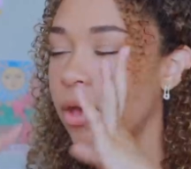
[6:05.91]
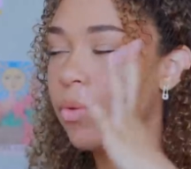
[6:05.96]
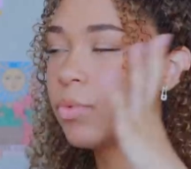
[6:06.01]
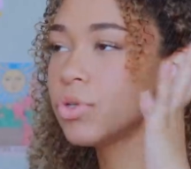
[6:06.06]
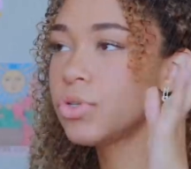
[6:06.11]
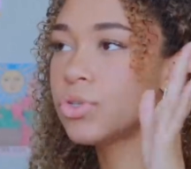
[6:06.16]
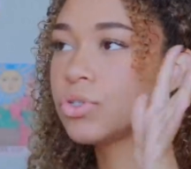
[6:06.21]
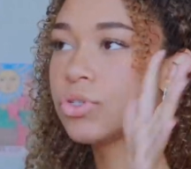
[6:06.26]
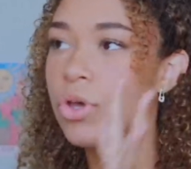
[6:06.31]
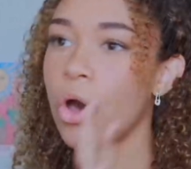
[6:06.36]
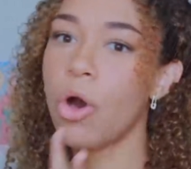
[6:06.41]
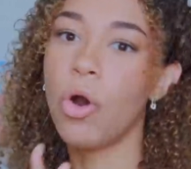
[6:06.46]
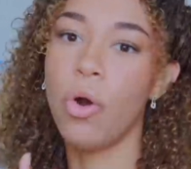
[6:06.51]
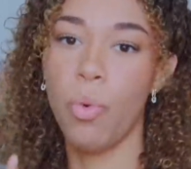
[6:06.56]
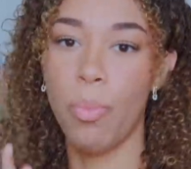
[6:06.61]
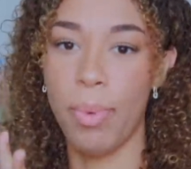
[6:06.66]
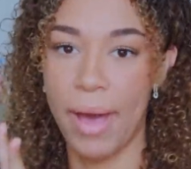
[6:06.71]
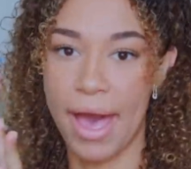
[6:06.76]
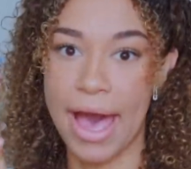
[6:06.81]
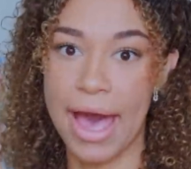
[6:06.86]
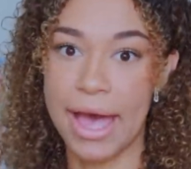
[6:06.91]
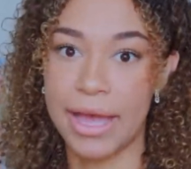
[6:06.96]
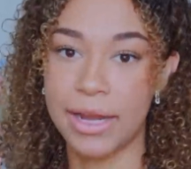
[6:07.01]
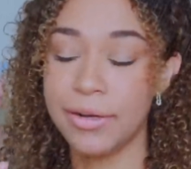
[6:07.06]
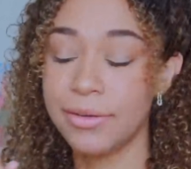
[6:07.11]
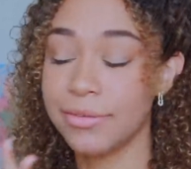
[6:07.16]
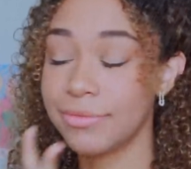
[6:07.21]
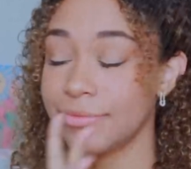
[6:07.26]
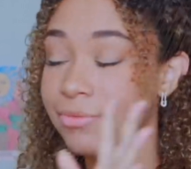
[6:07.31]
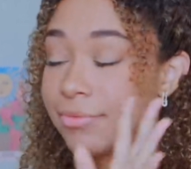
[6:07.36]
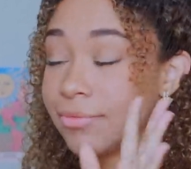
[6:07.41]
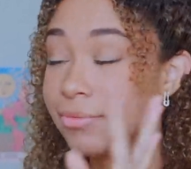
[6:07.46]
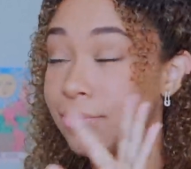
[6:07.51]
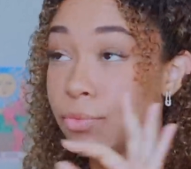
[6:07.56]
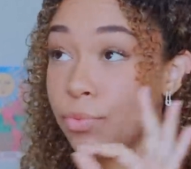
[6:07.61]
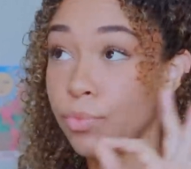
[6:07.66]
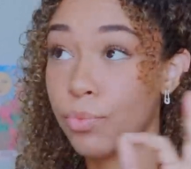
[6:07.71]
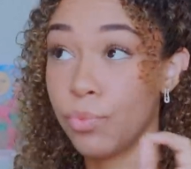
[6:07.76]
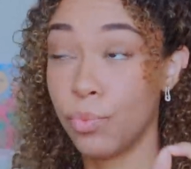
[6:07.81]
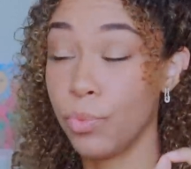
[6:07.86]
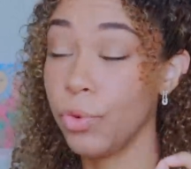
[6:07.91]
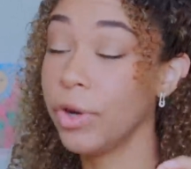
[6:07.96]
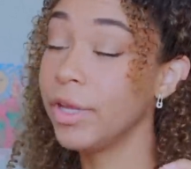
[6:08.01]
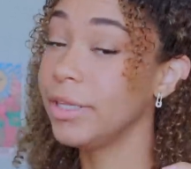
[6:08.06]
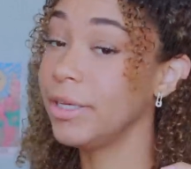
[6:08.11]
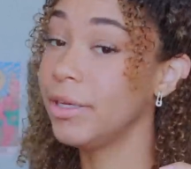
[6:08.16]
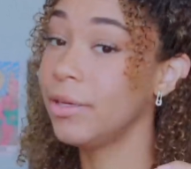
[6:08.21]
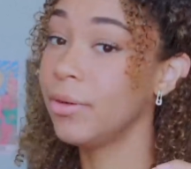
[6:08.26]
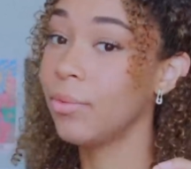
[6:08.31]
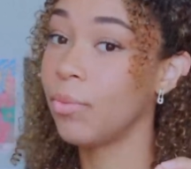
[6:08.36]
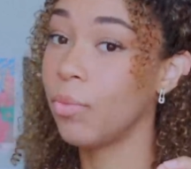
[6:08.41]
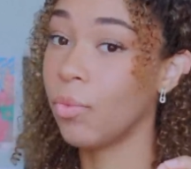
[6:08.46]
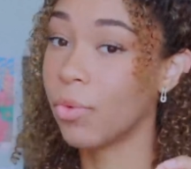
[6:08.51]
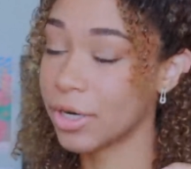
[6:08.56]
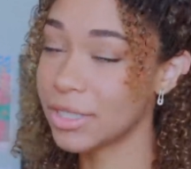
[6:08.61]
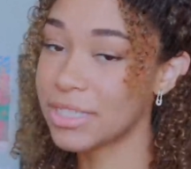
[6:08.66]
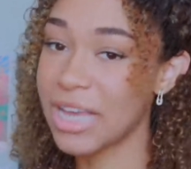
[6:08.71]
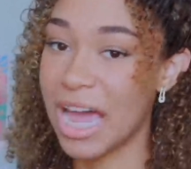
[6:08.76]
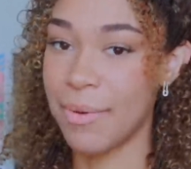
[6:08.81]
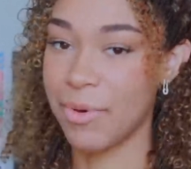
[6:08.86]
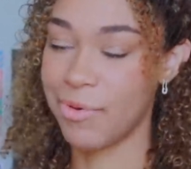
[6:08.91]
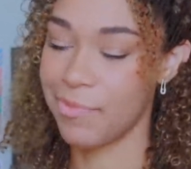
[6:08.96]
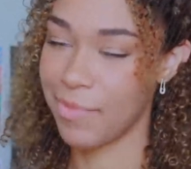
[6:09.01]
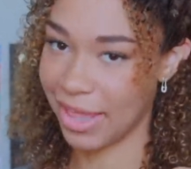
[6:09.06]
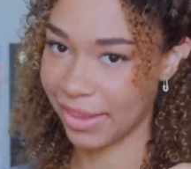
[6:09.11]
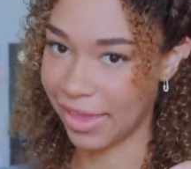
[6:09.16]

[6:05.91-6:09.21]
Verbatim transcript: It was so bad. Really worst time of my